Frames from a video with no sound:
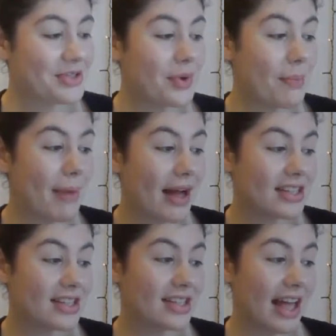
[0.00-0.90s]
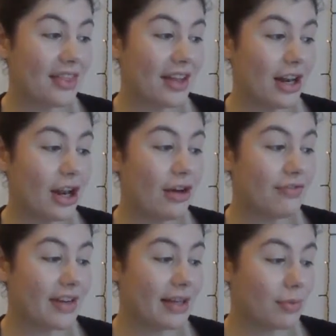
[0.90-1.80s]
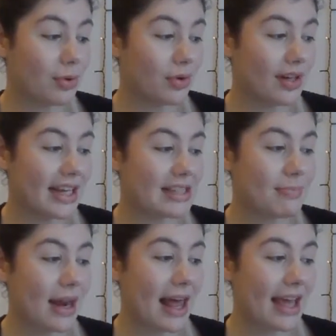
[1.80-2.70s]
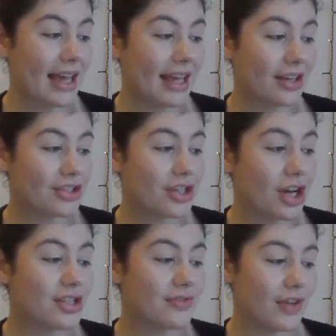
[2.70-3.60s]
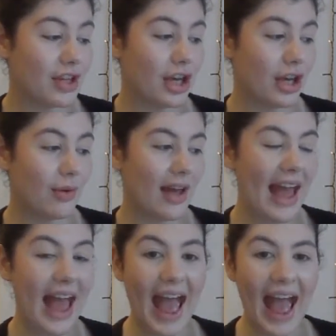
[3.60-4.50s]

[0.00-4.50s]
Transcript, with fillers: So imagine that the lovely moon is playing just for you.